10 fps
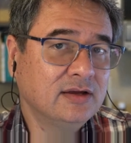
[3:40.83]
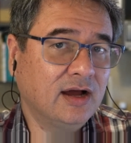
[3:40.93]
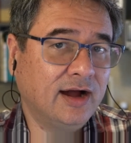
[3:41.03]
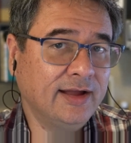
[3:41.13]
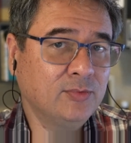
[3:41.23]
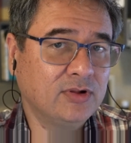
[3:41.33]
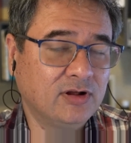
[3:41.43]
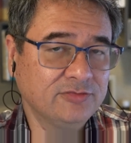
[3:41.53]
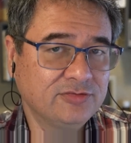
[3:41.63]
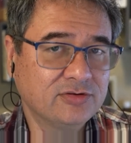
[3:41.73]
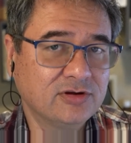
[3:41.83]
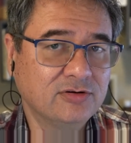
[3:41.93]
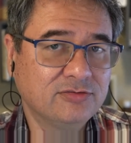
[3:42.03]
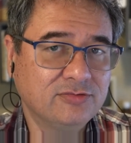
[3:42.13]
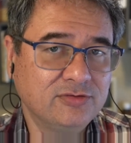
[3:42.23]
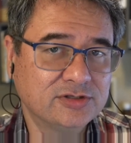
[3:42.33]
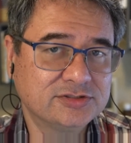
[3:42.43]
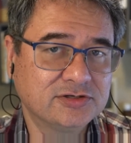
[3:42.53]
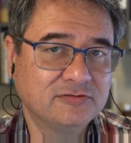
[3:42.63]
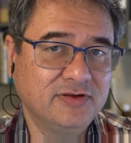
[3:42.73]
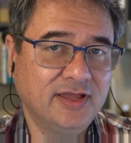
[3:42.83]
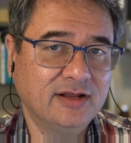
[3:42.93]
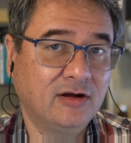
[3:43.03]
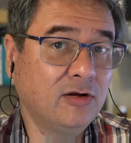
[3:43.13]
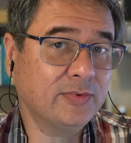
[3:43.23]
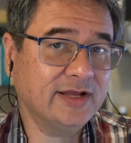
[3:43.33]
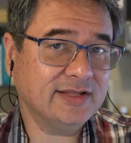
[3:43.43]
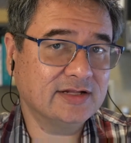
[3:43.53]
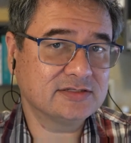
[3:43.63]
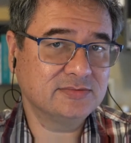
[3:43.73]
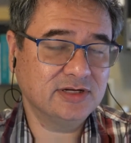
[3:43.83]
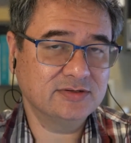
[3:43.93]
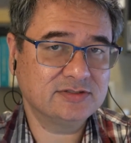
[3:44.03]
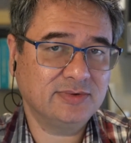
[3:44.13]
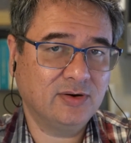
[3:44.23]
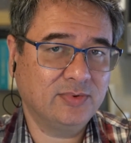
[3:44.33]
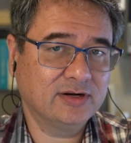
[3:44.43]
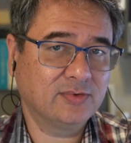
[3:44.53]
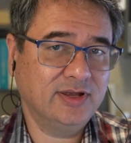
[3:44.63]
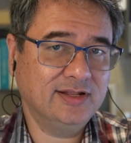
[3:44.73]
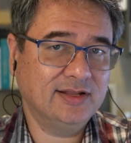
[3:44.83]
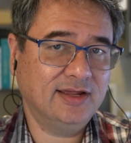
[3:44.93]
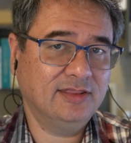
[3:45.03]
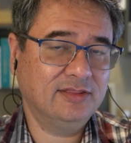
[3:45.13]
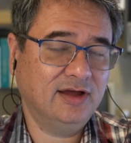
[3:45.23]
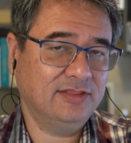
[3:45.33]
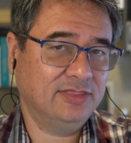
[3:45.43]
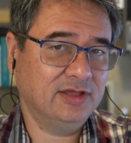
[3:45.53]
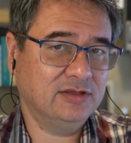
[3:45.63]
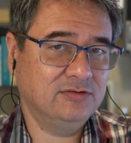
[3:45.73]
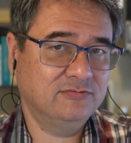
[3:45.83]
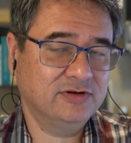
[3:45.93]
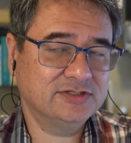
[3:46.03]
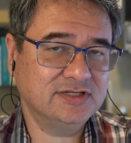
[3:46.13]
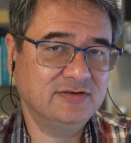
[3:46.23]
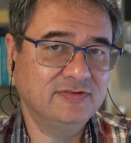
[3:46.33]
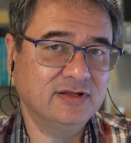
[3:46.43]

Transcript: I will also go through your survey and I'll write down some notes about what grade that I think you've received.